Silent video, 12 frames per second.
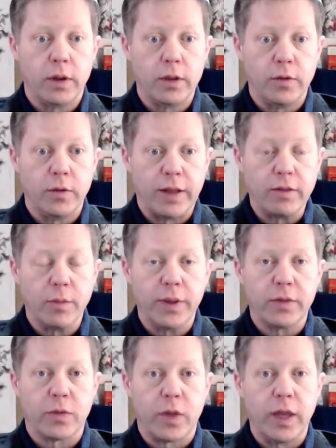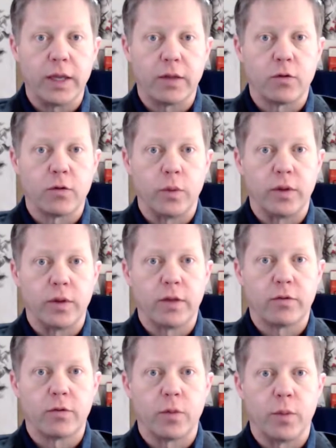yeah. that's a big thing is doing
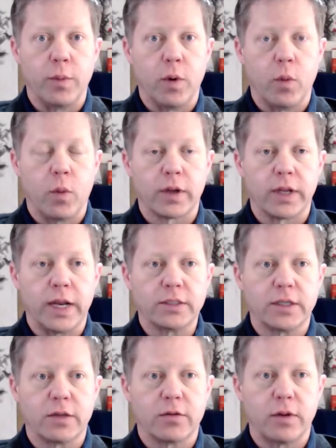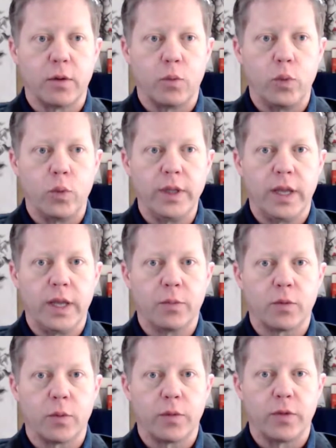is the remote work, and that's just it really
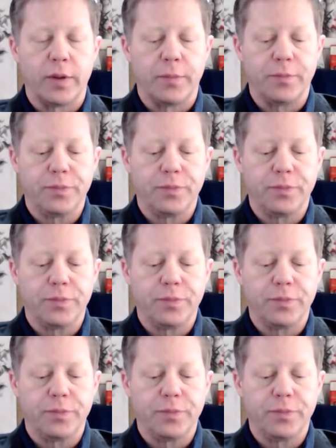helps with the